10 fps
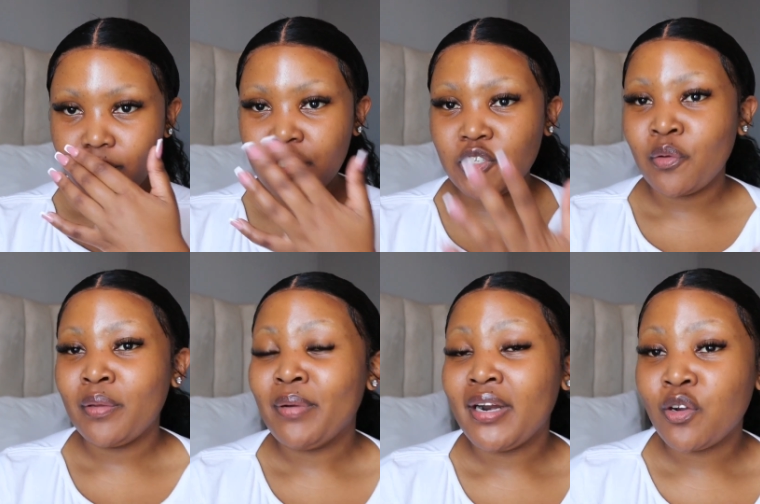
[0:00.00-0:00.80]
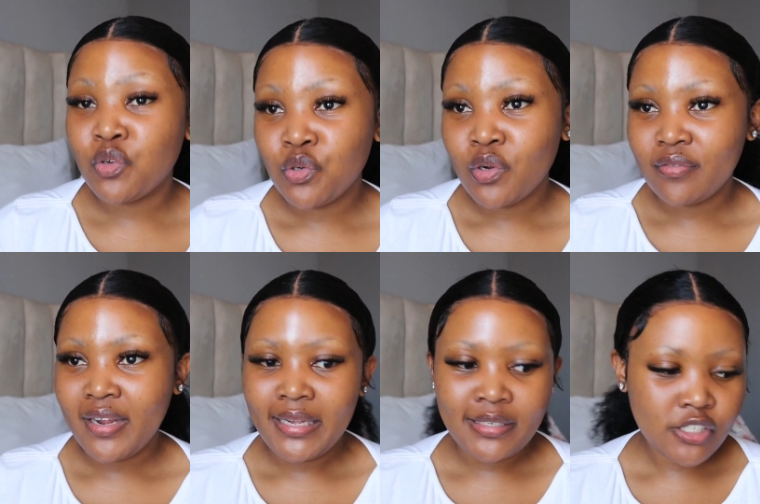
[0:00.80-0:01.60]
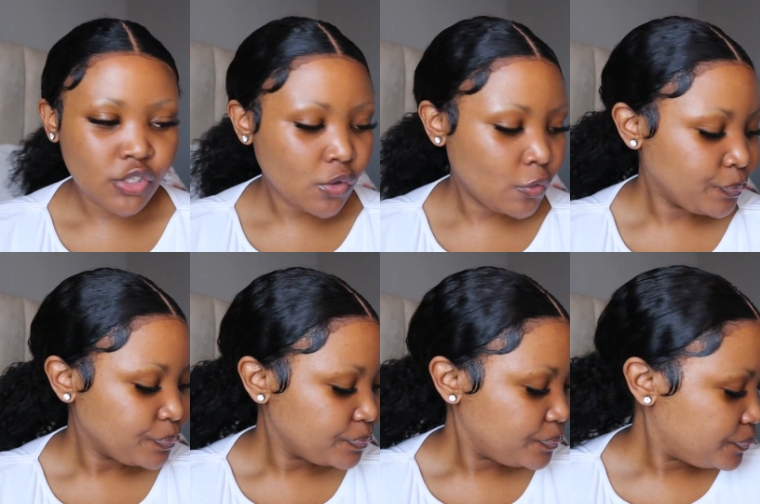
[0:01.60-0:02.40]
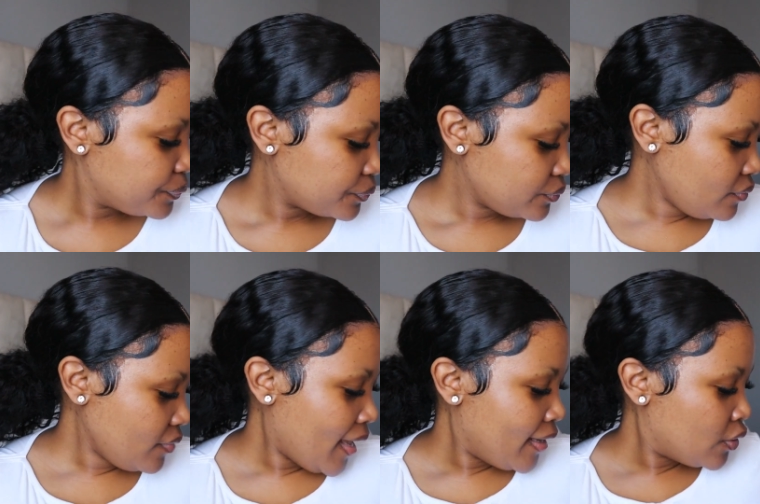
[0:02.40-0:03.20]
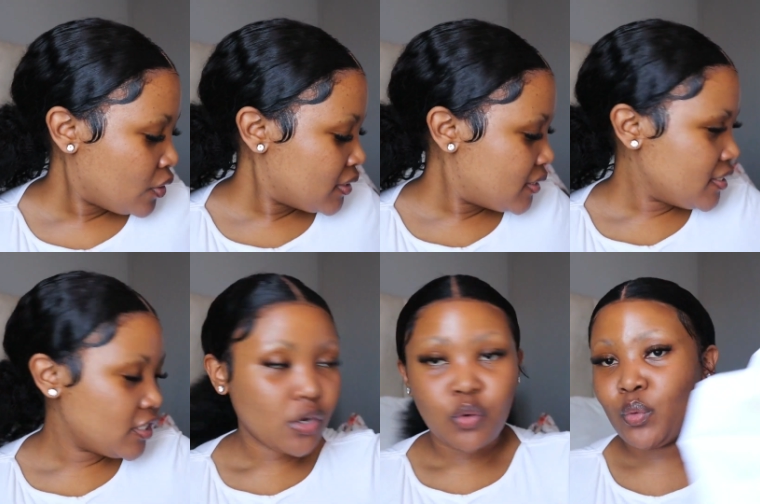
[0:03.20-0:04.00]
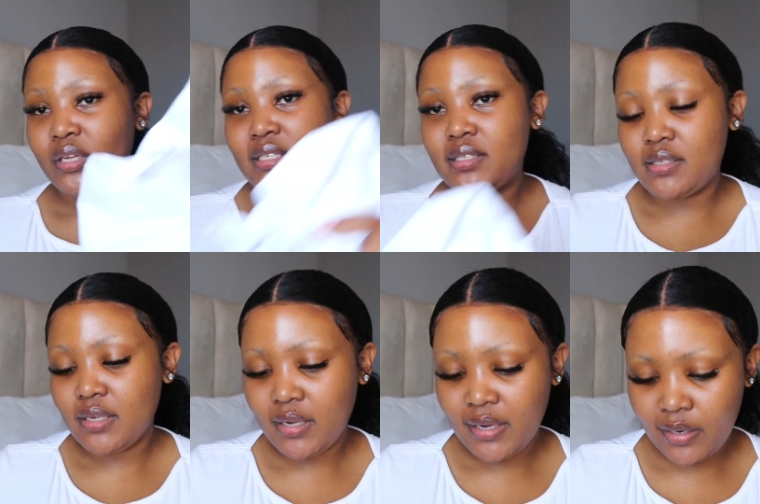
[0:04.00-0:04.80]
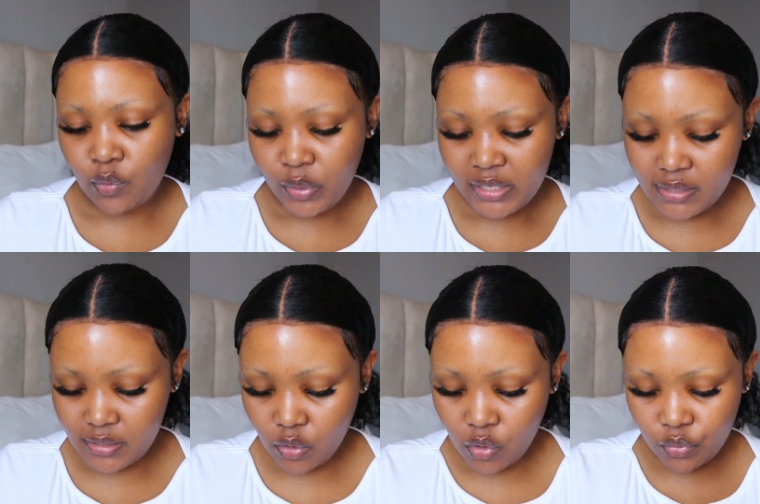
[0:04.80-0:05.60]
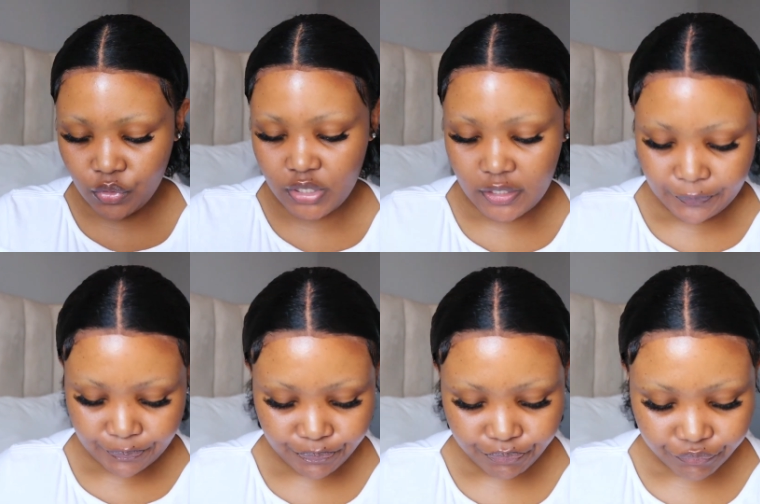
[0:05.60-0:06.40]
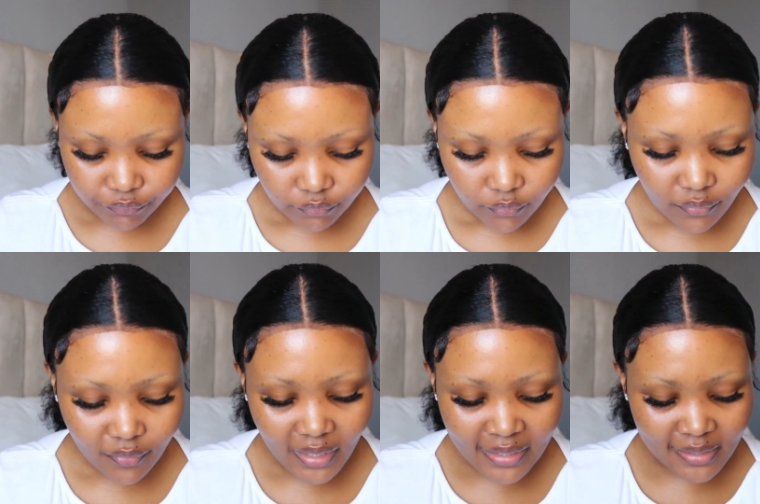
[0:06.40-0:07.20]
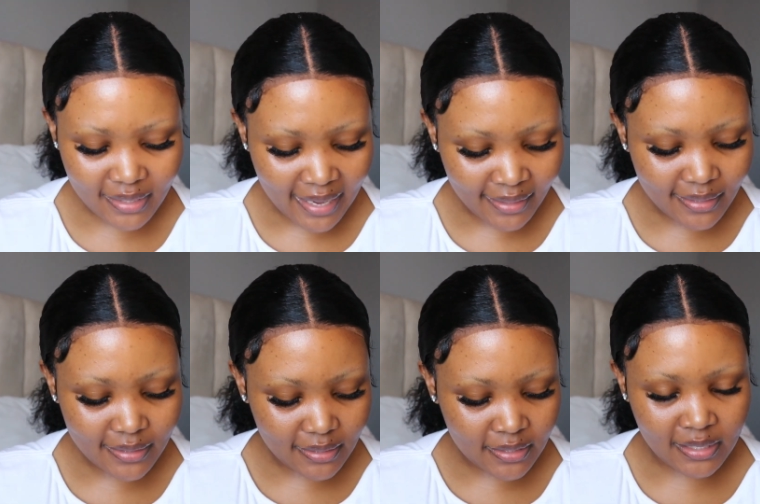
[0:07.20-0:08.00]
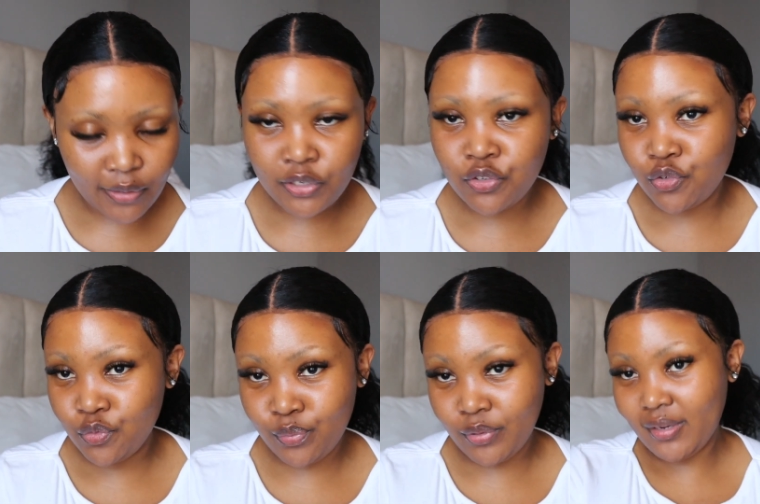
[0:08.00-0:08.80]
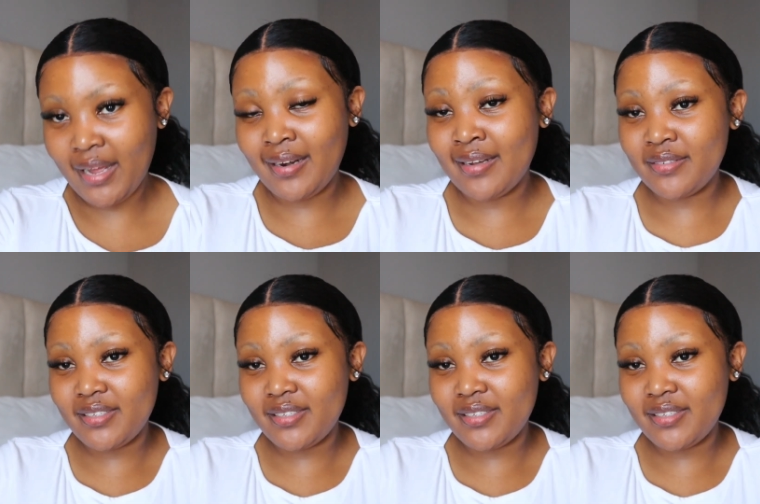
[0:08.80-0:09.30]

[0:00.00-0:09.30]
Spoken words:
Sorry, but I could not find. So I got this waistcoat. I think it's a Zara dupe. I love